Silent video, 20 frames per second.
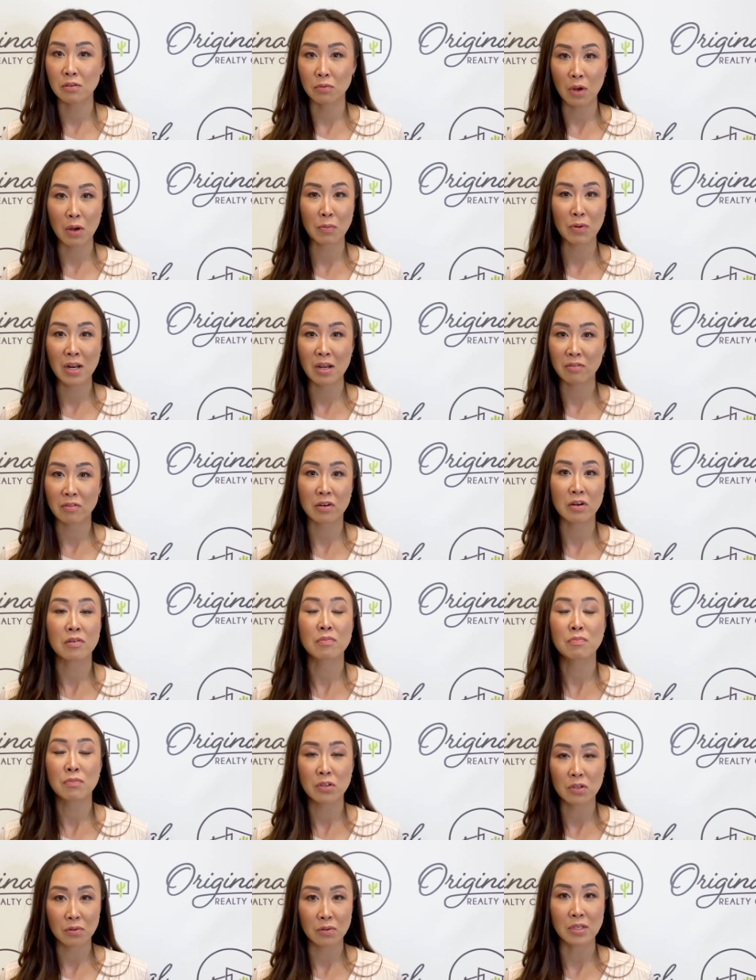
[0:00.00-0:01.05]
whatever,
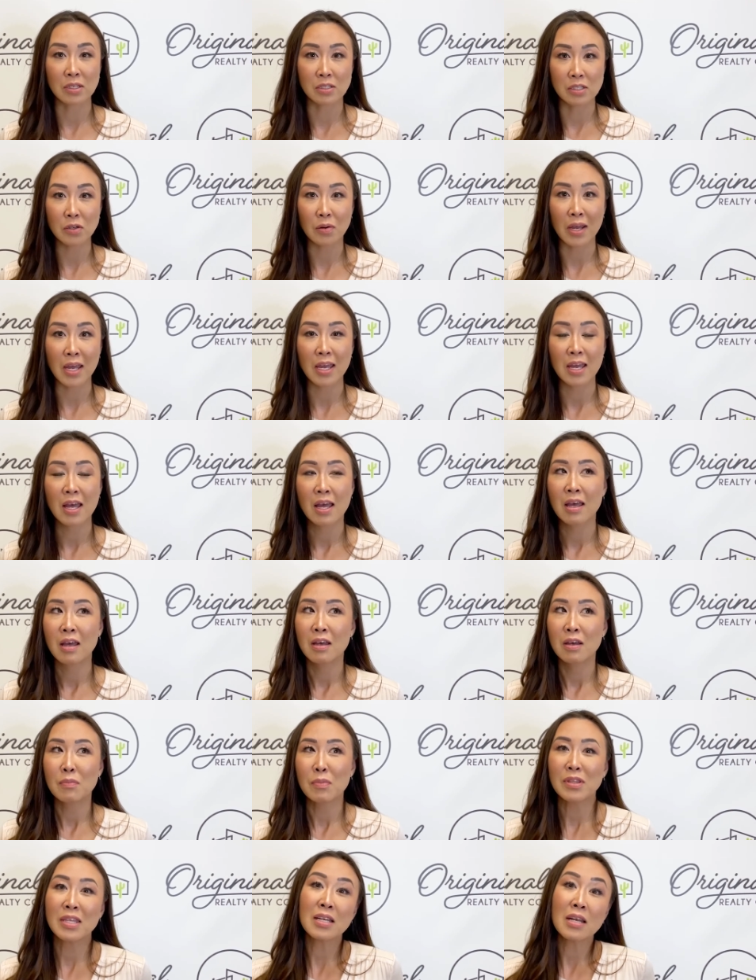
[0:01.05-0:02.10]
you can do it.
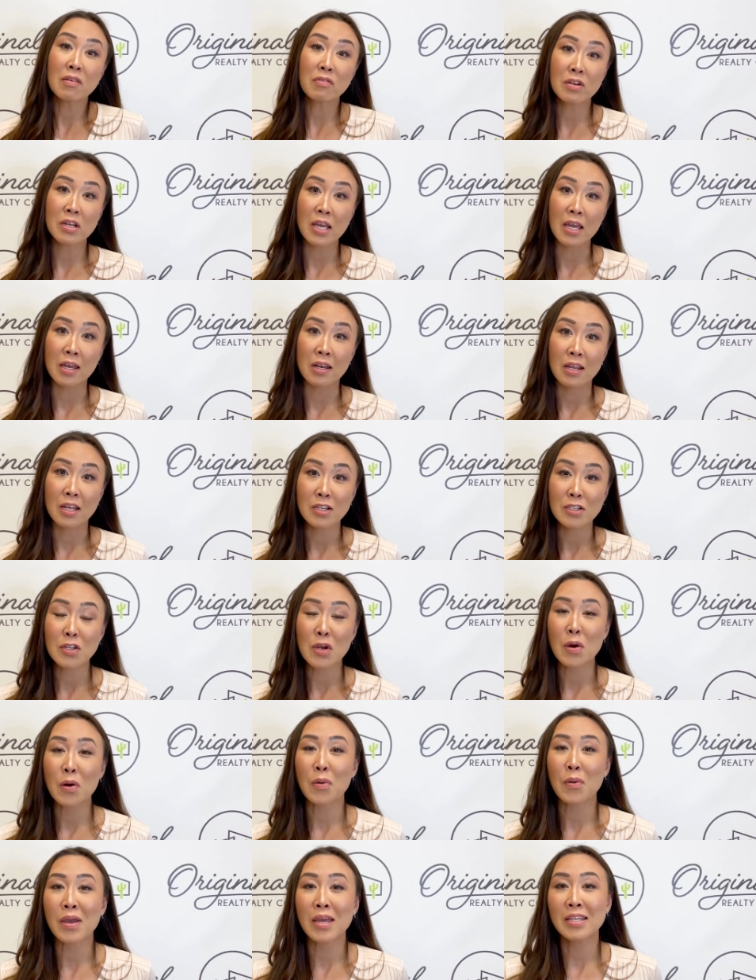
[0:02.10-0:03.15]
But they never did. And
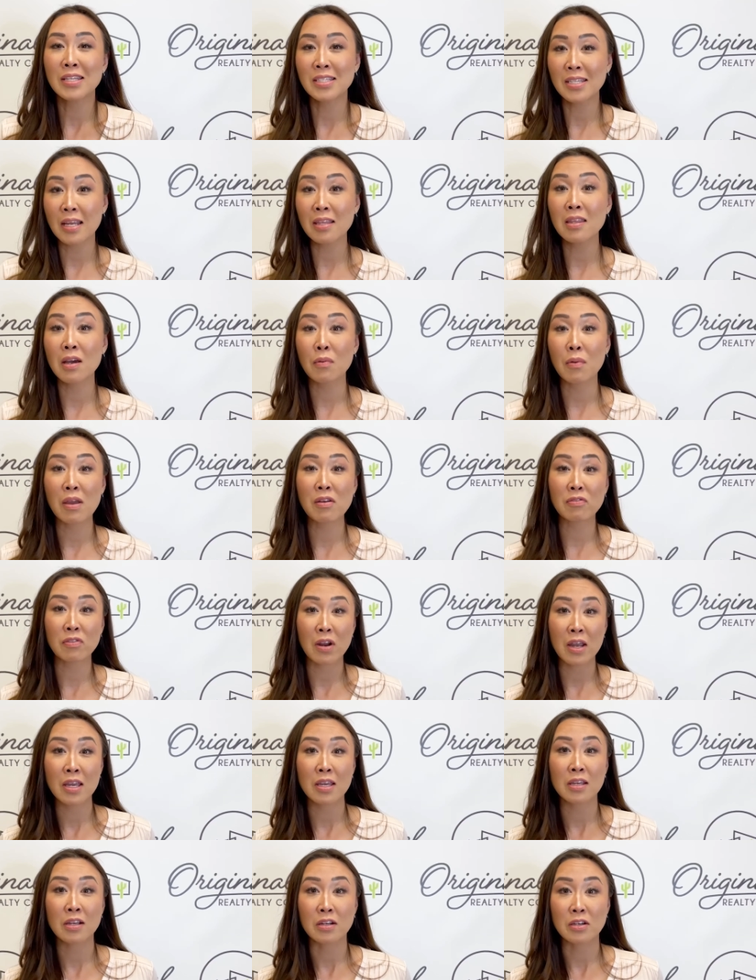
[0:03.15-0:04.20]
so it stayed that way for
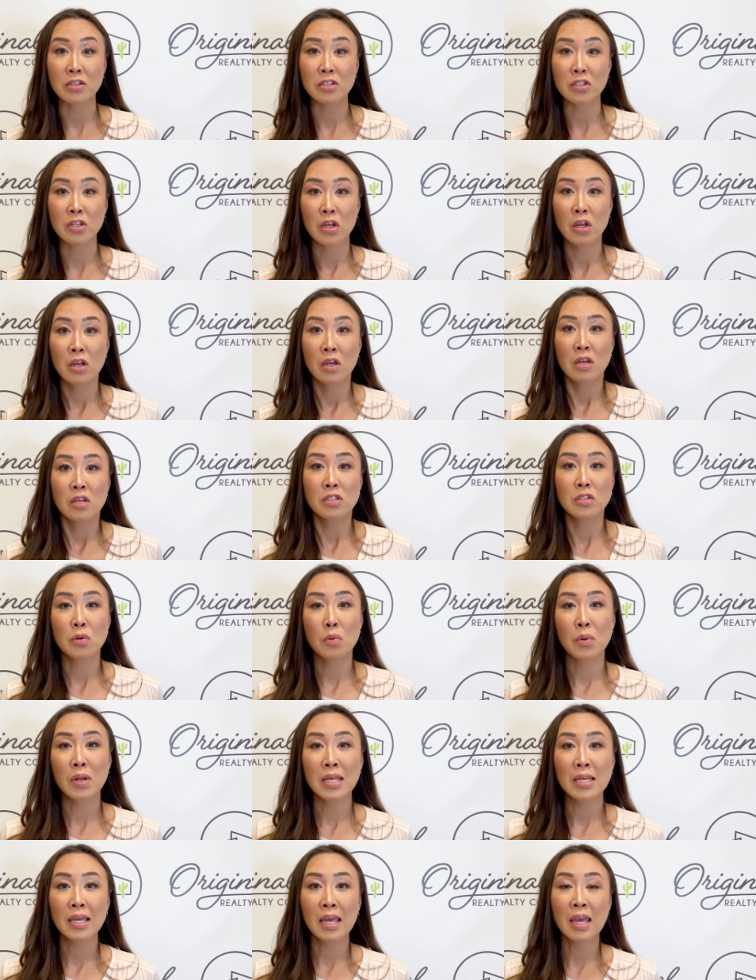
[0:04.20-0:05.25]
eight years. So
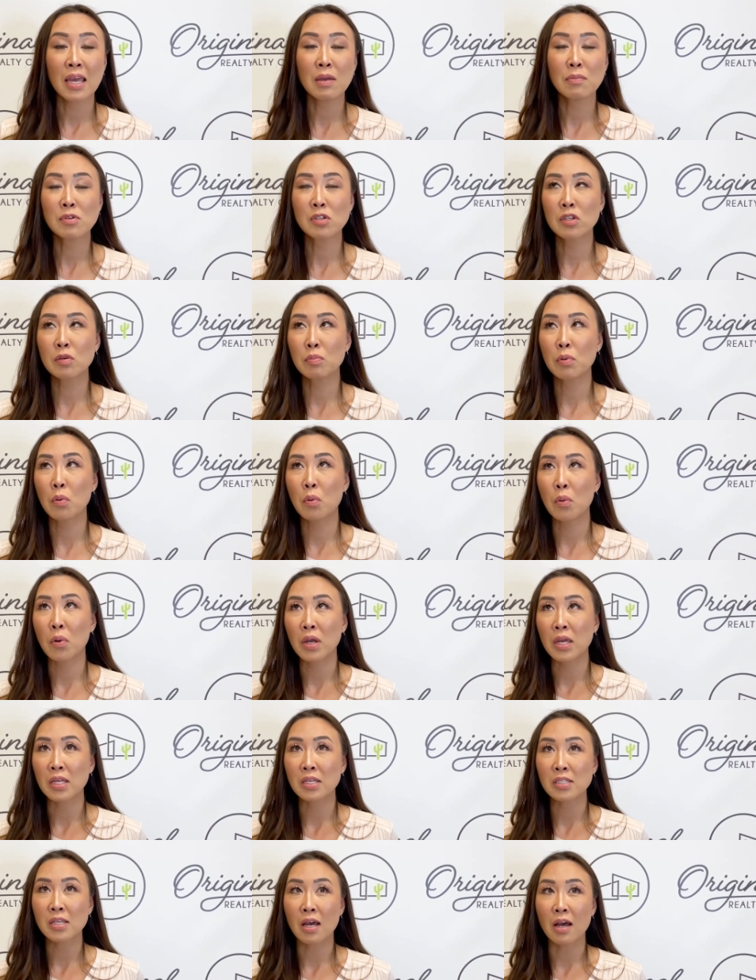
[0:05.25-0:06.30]
when it came to the
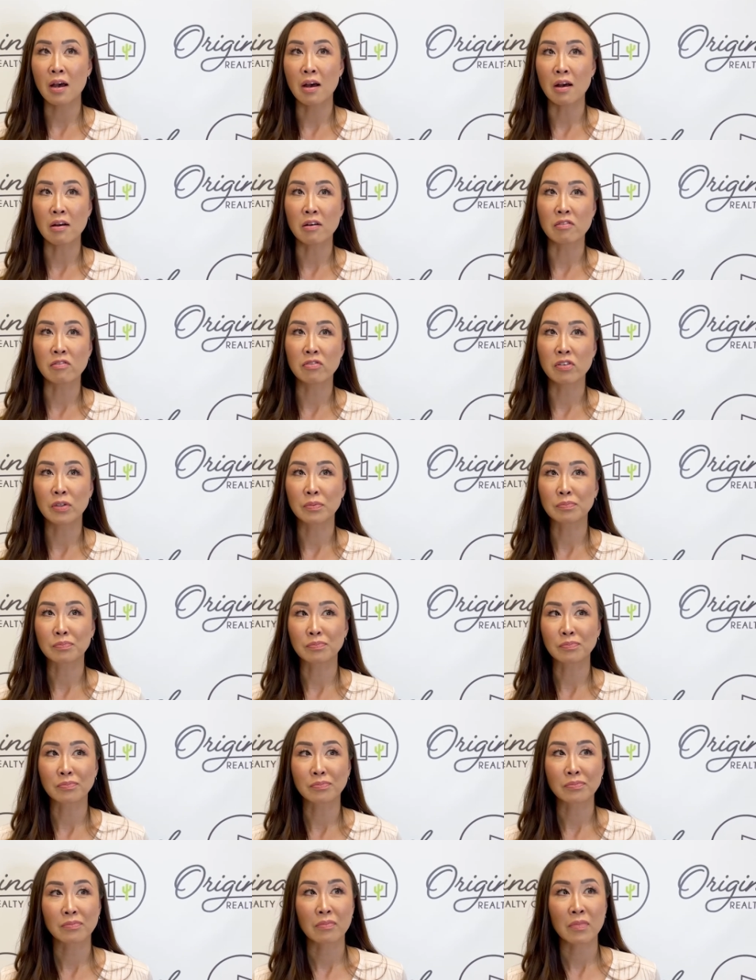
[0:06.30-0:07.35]
point of
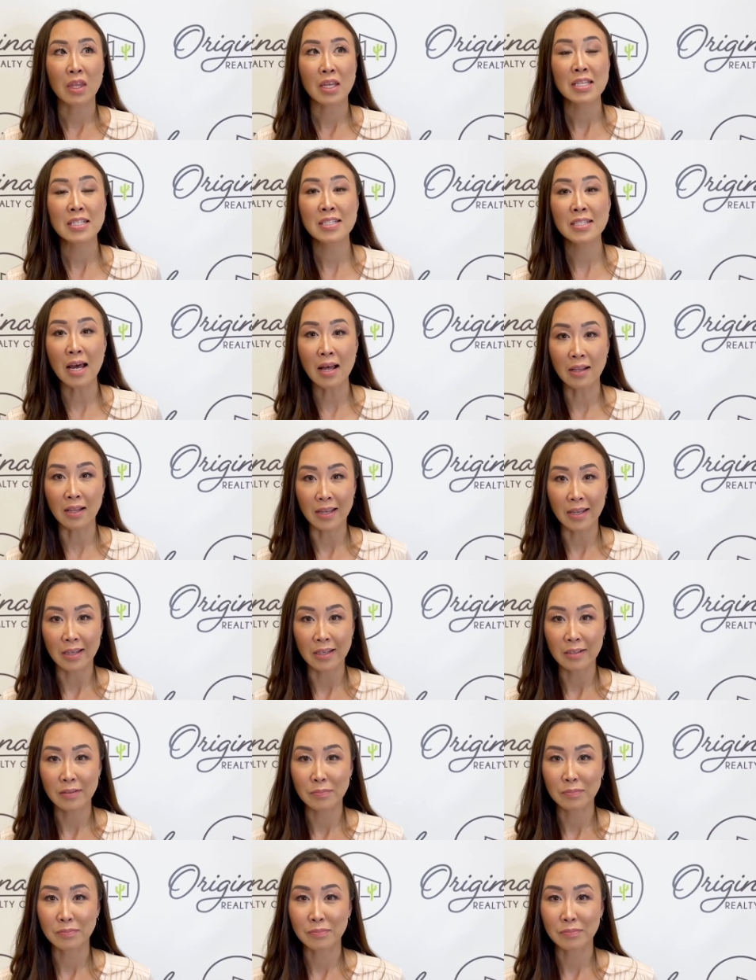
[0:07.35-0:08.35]
selling,